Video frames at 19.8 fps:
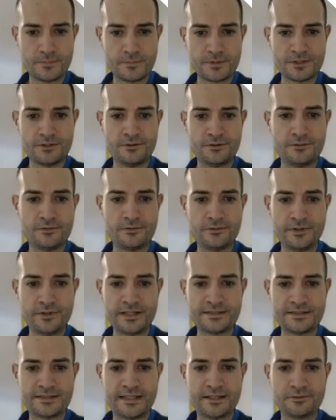so
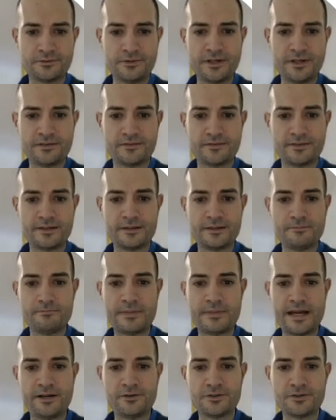we start with
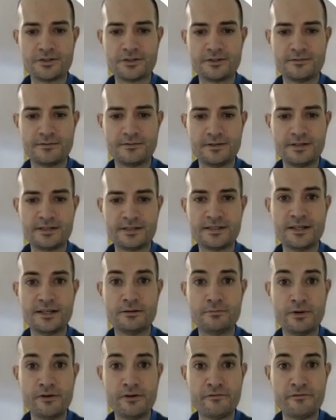minus
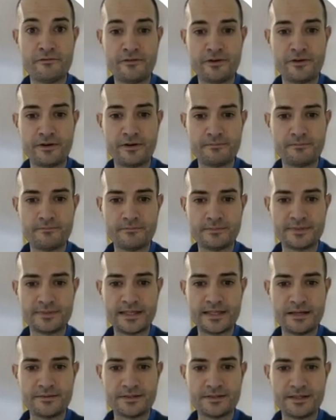0.4
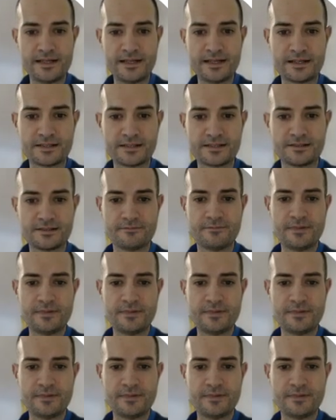times x